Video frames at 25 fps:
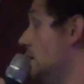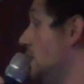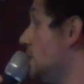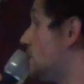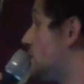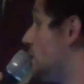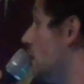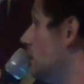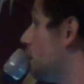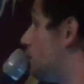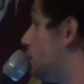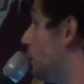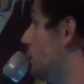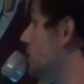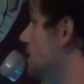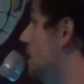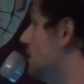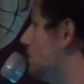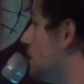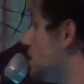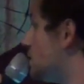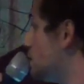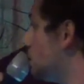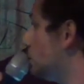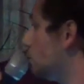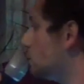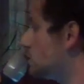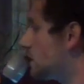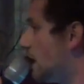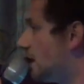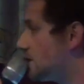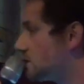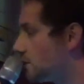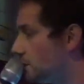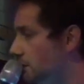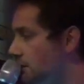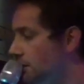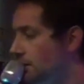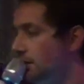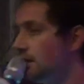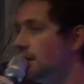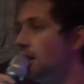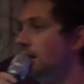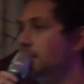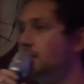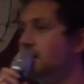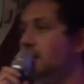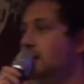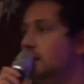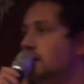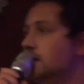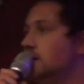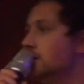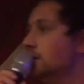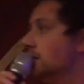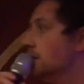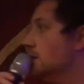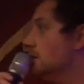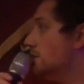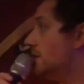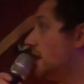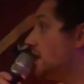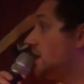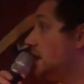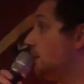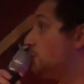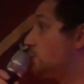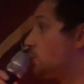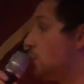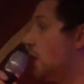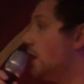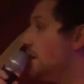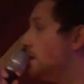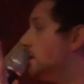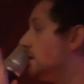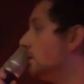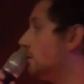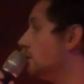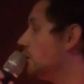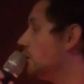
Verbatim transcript: it's not really imagine those guys. I mean, they keep trying,